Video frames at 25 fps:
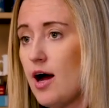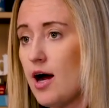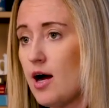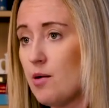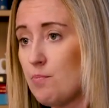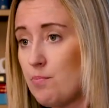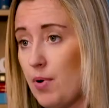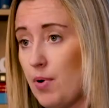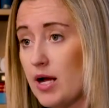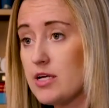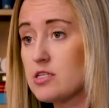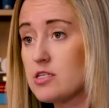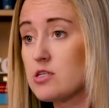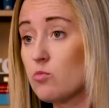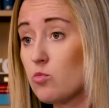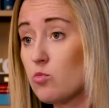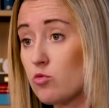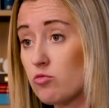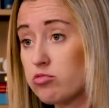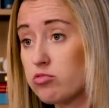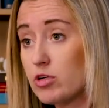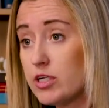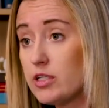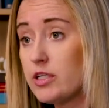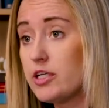by
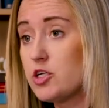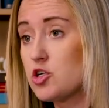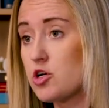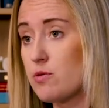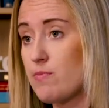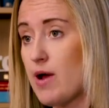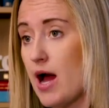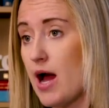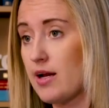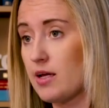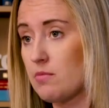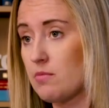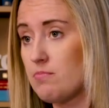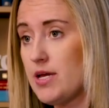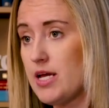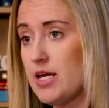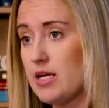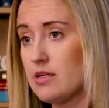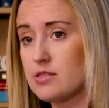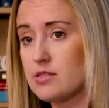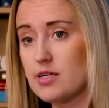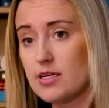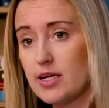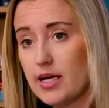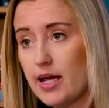some really dramatic
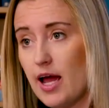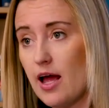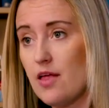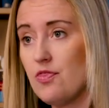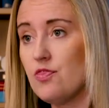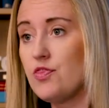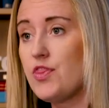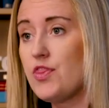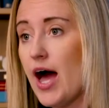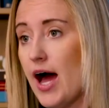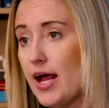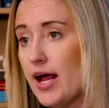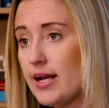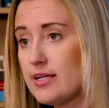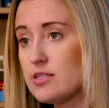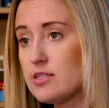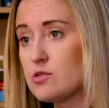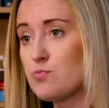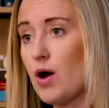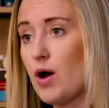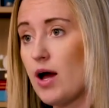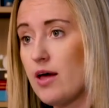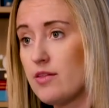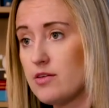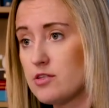means. And again, that is
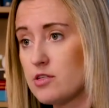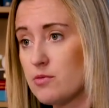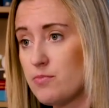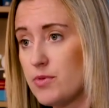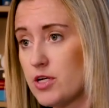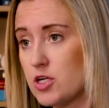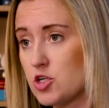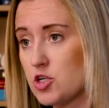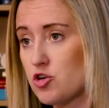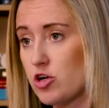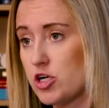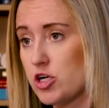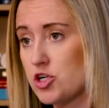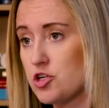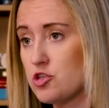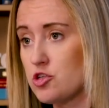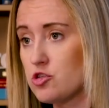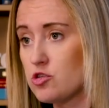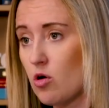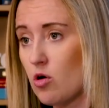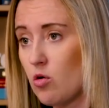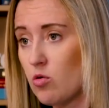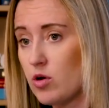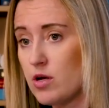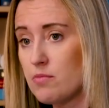by this
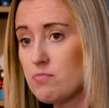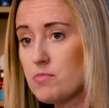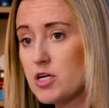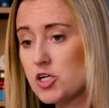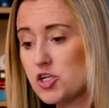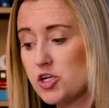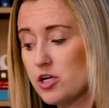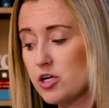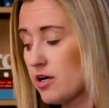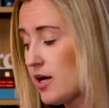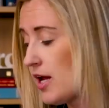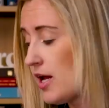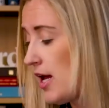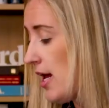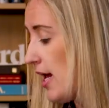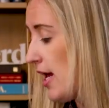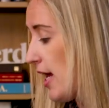administration's own admission.